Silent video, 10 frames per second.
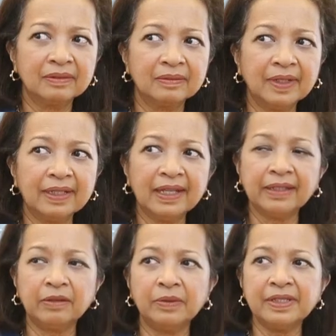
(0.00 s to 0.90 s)
well,
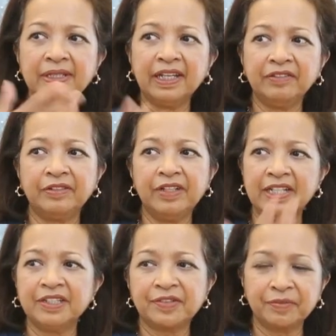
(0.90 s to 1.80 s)
I always gave
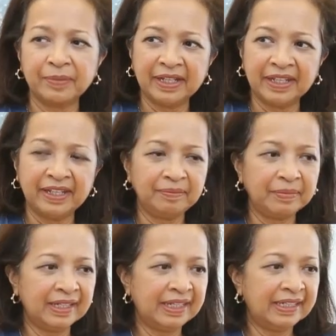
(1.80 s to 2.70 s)
greetings from
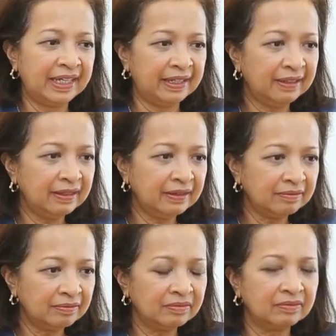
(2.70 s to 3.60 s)
my dad,
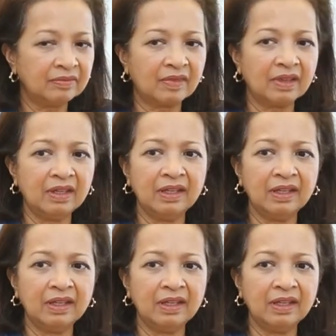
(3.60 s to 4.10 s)
mm-hmm.